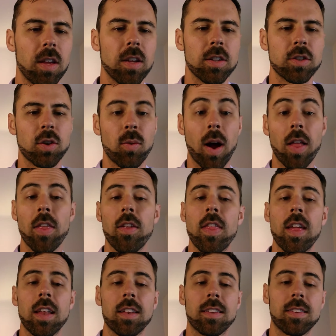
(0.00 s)
So rather
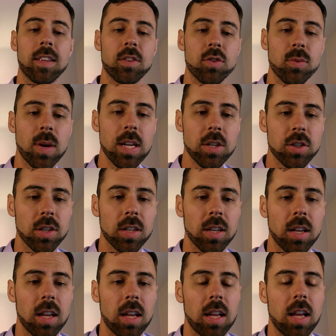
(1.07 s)
than situation,